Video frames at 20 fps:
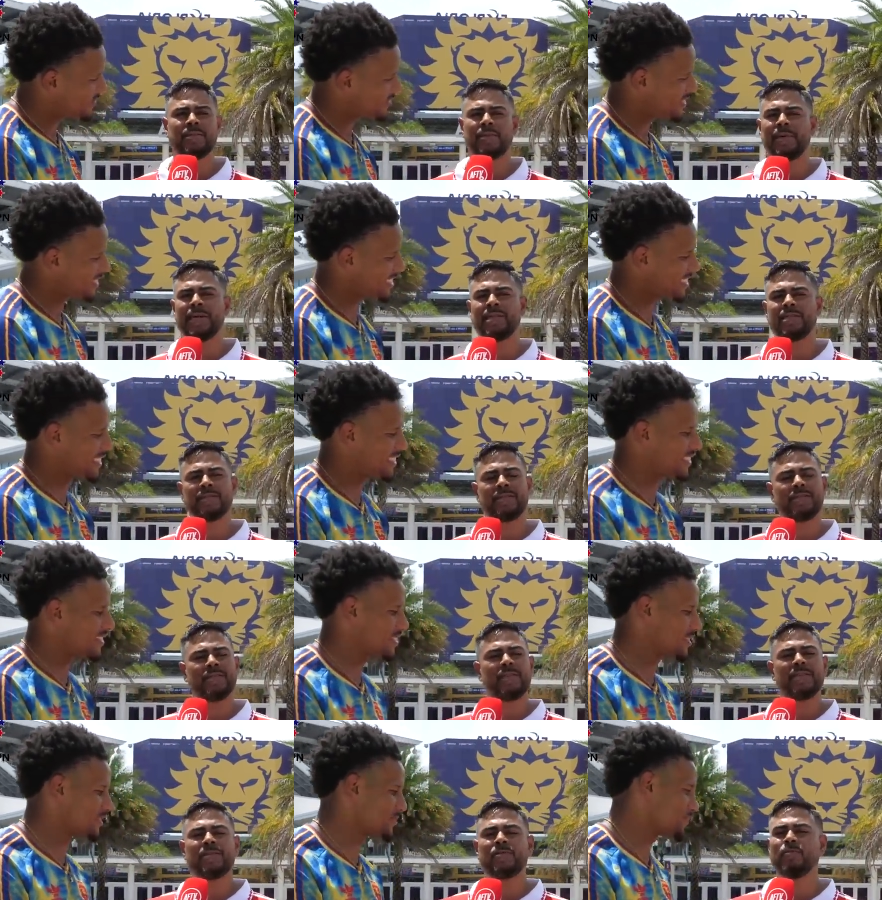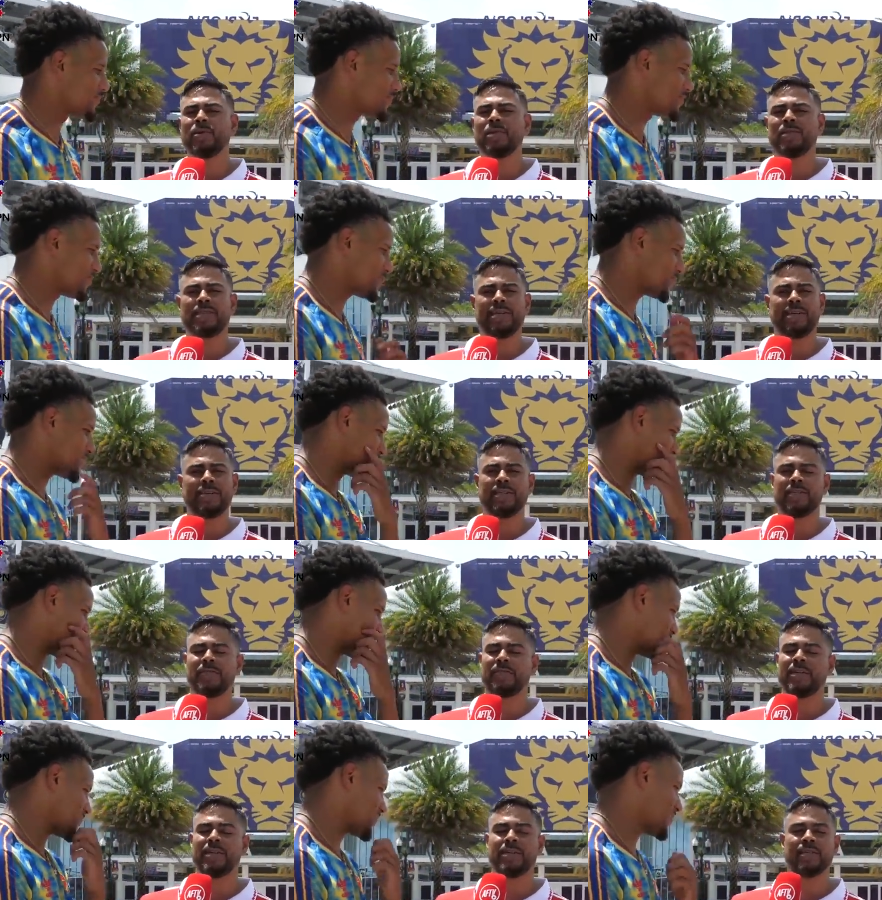Speaker 1: It depends. It's, it's where
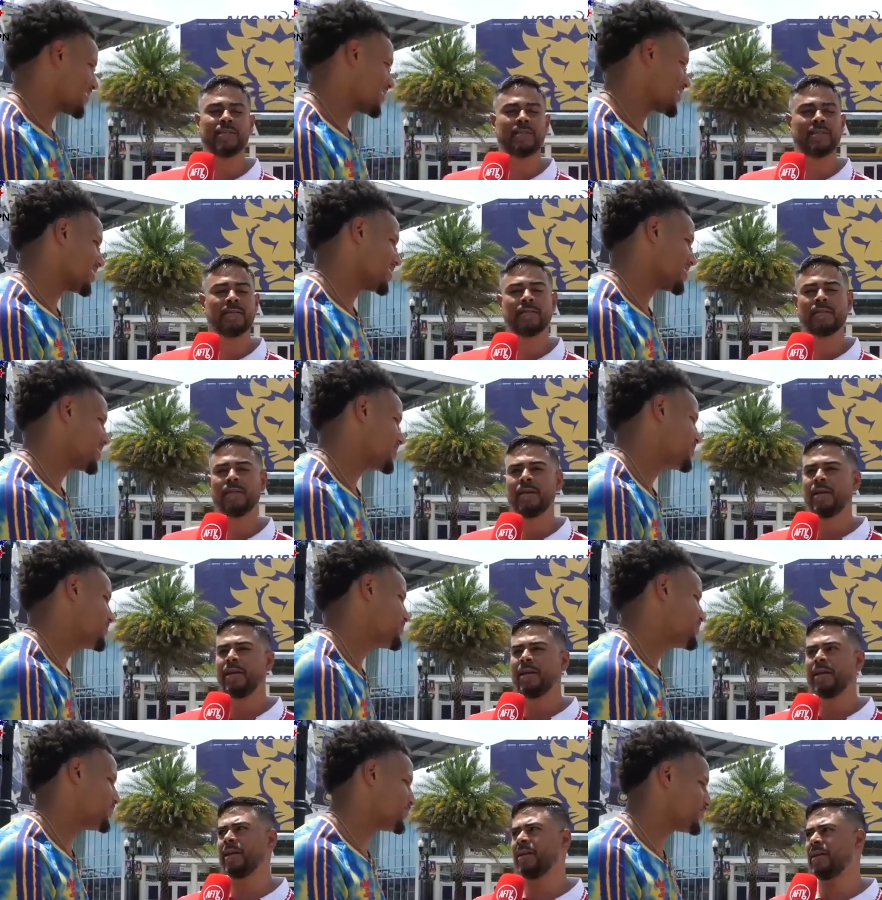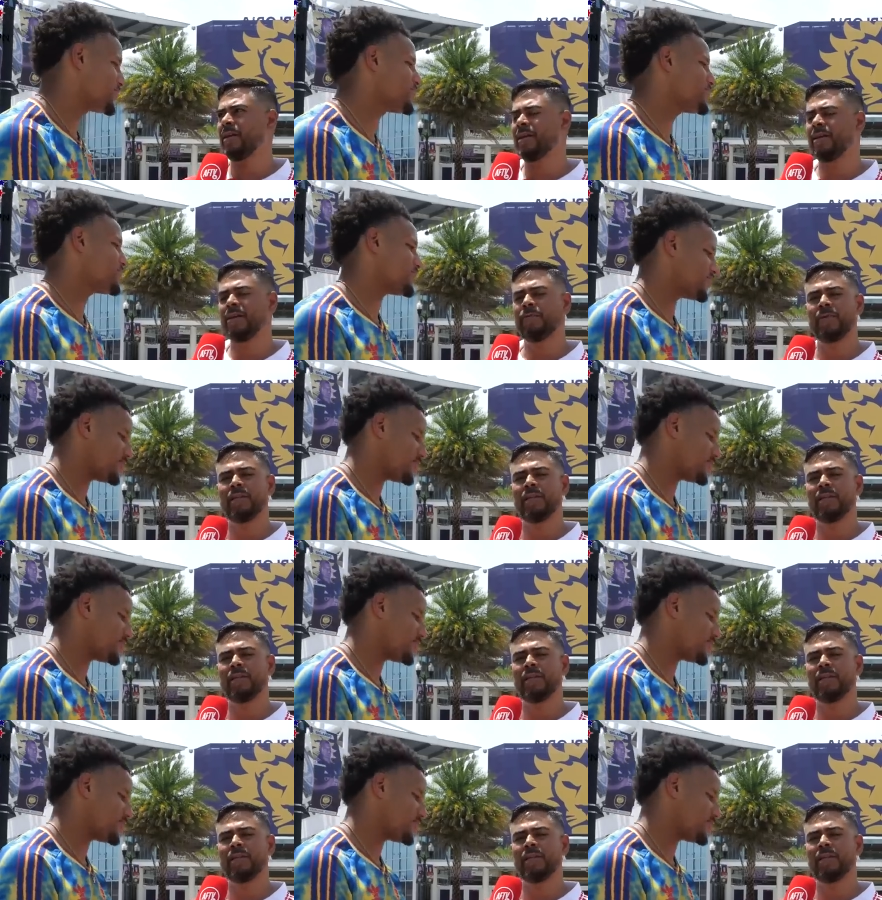Tierney's fitness is. It, it,